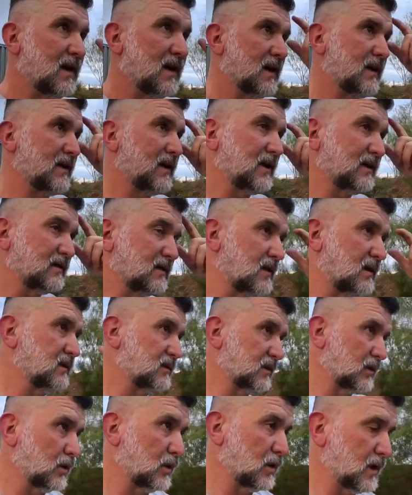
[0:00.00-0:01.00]
and then he's gonna
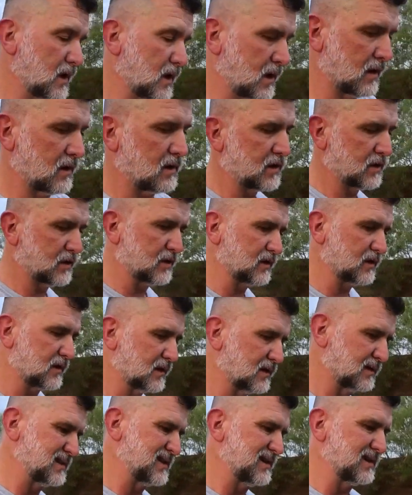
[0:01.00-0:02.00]
zero it in at 100
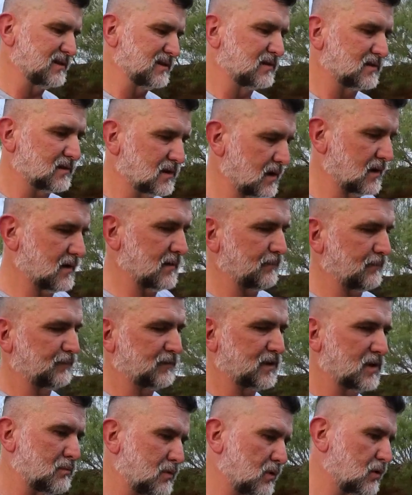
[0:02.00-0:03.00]
because his
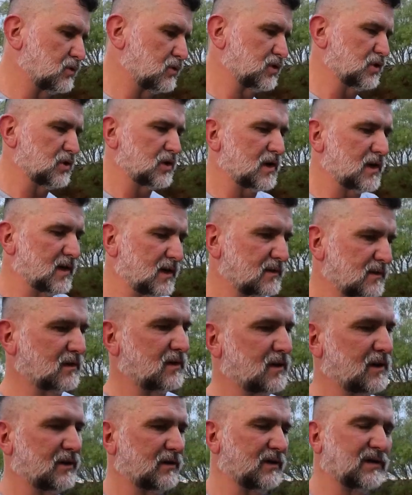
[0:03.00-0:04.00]
typical shooting is at
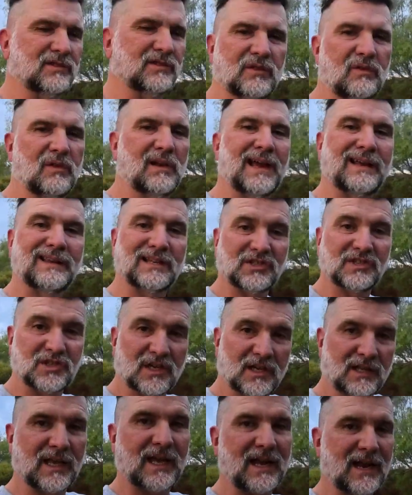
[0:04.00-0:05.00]
100. So if you'd like to
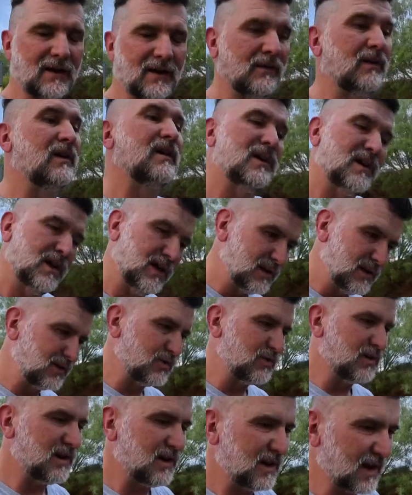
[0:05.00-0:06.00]
check that out,
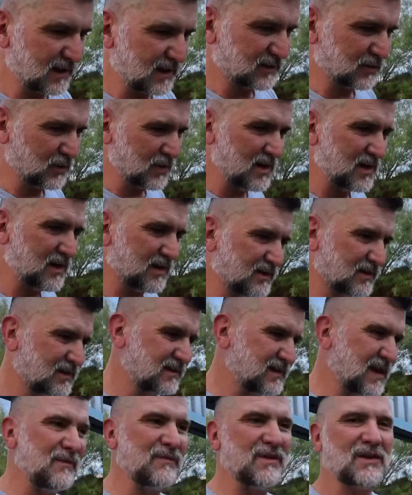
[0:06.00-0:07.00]
tune in next week
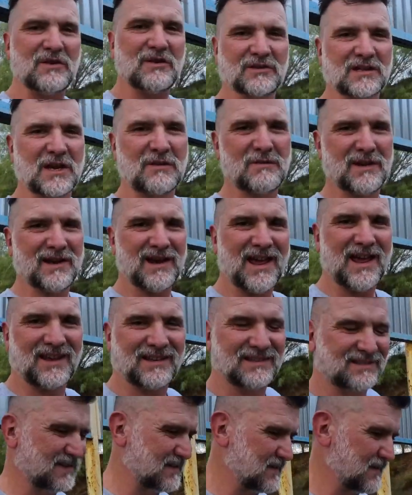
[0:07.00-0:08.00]
because that video is coming
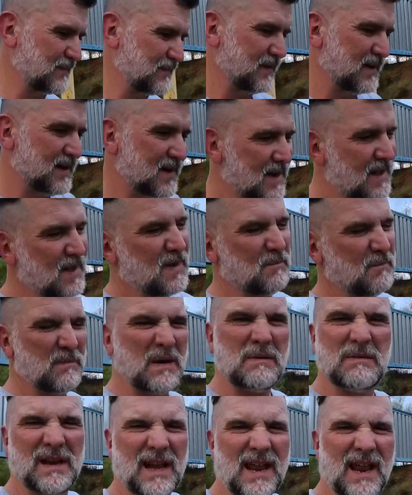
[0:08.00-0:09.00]
next.
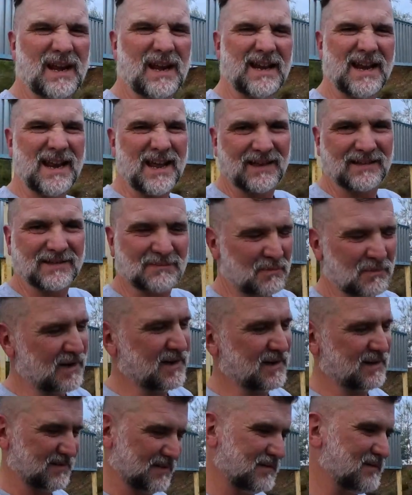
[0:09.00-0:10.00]
Maybe not next,
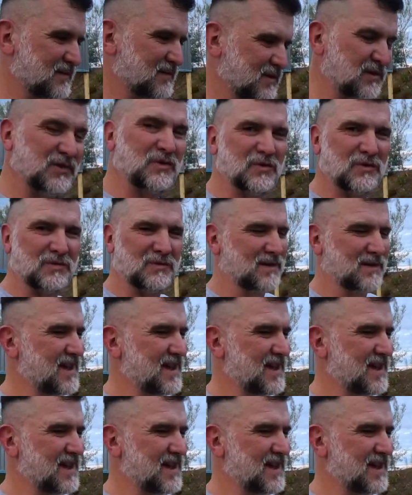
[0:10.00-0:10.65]
but soon.